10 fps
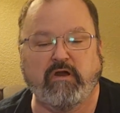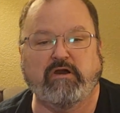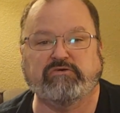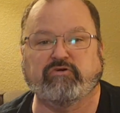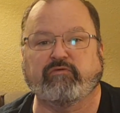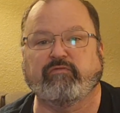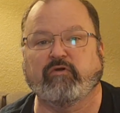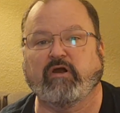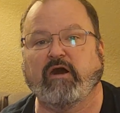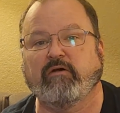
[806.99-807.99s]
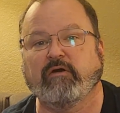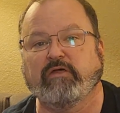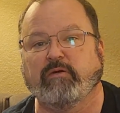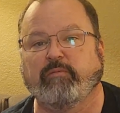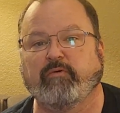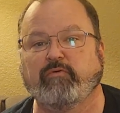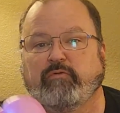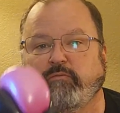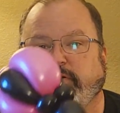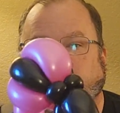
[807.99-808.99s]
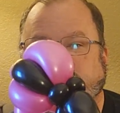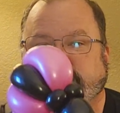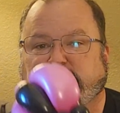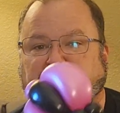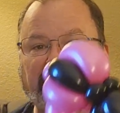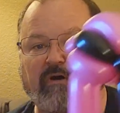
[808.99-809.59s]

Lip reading: Let's look for the balloon person."